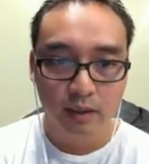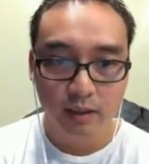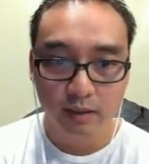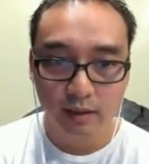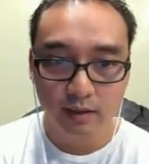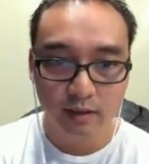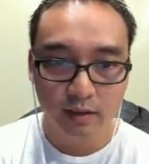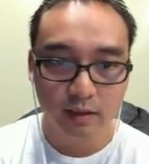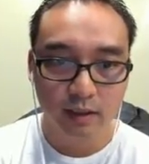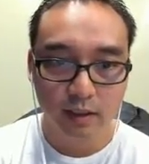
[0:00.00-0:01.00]
I think that's
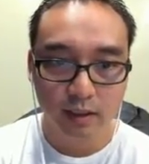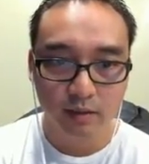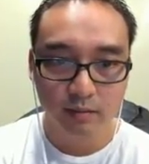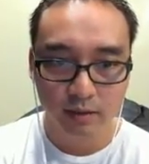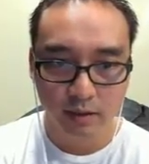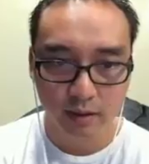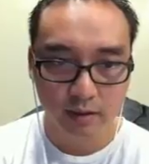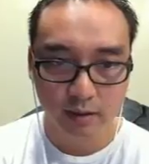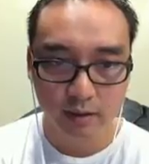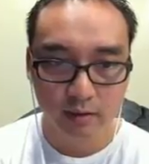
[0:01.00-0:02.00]
it. Like I
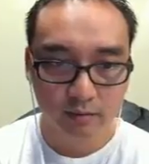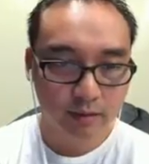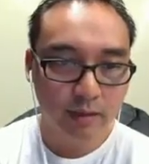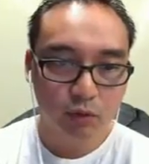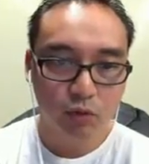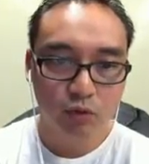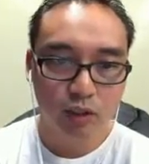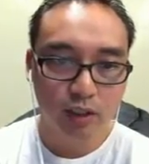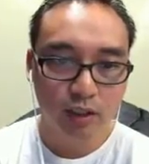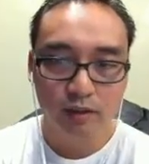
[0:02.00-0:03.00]
said, Happy New
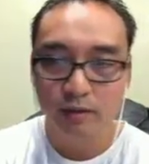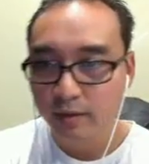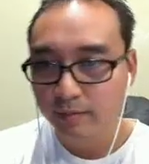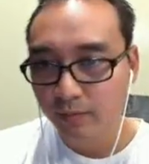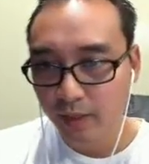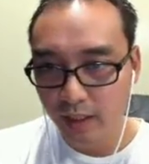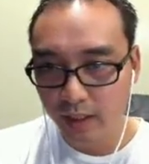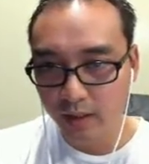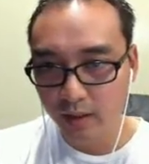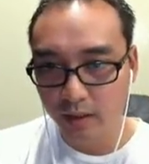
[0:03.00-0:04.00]
Year.
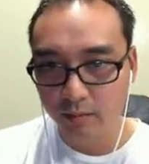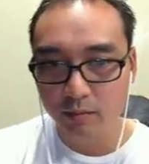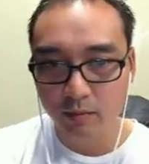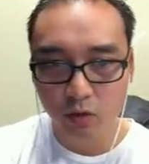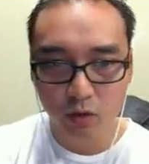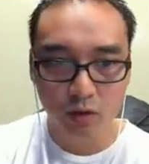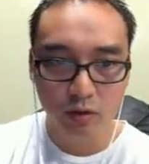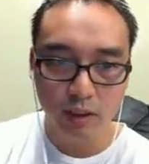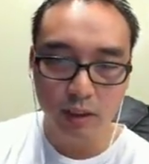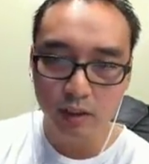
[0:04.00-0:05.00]
And
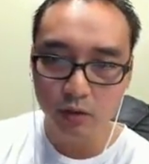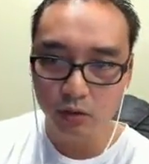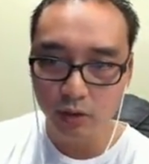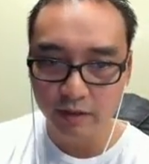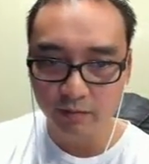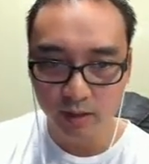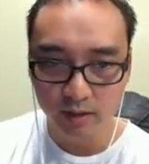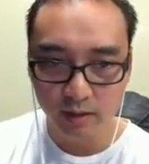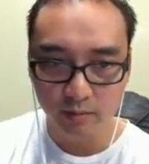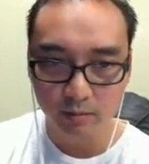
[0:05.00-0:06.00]
Earl, I know you gave me
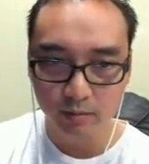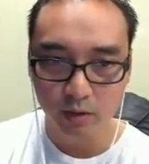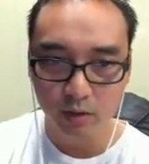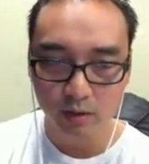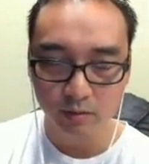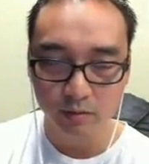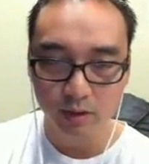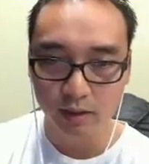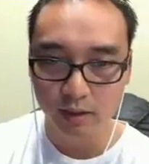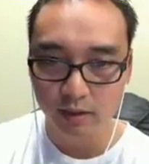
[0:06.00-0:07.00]
some, you know, some of
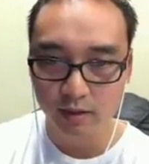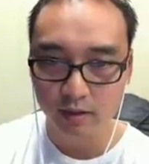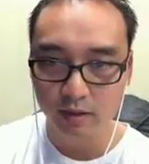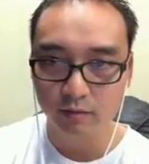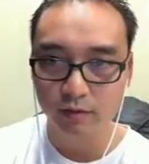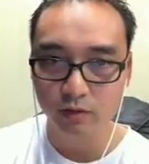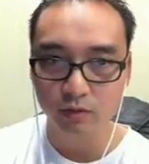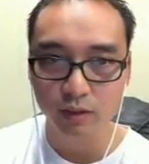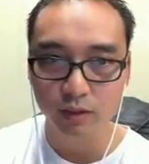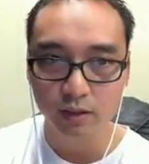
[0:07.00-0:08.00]
the list of
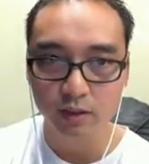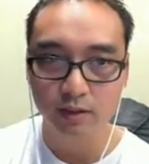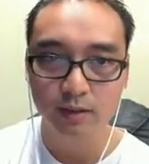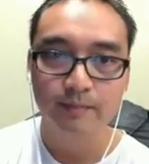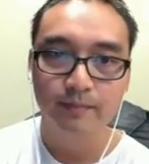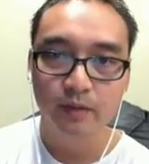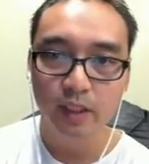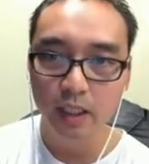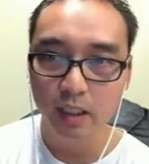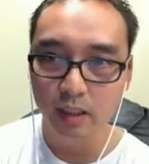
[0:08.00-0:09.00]
students.
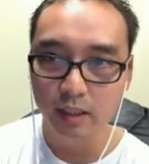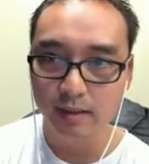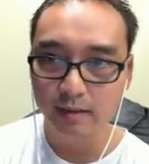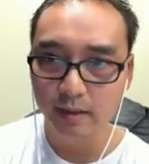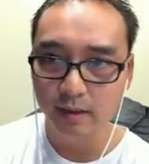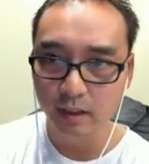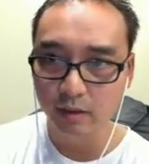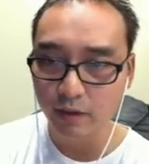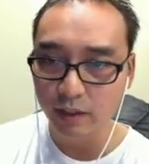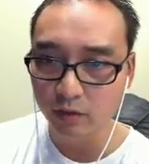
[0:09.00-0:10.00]
Again,
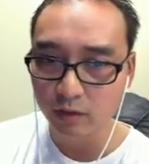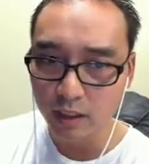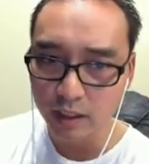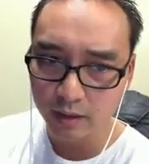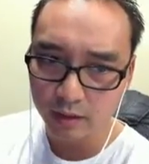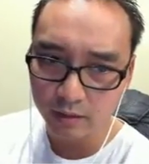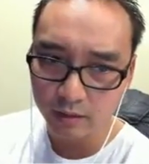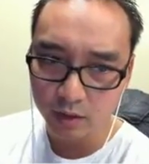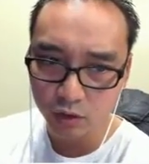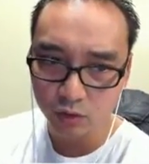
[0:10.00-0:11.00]
if I
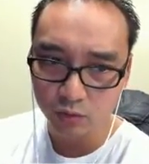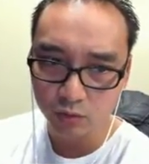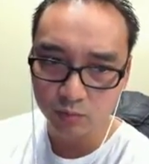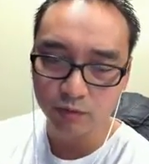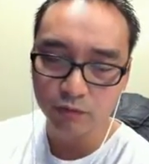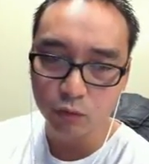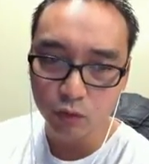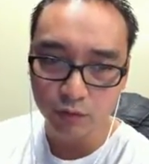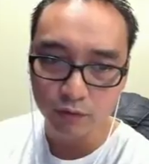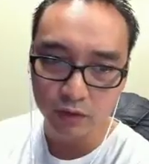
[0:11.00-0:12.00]
emailed you
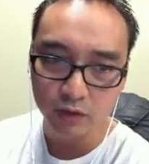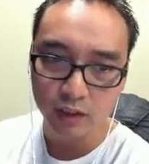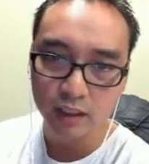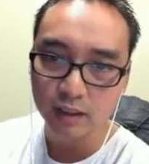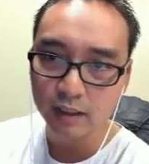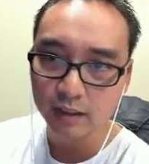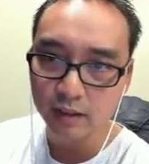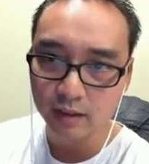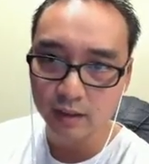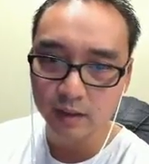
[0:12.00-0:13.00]
before, if I could get like
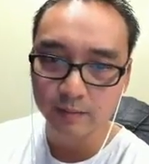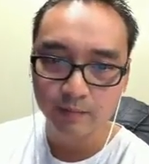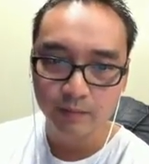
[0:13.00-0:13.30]
the,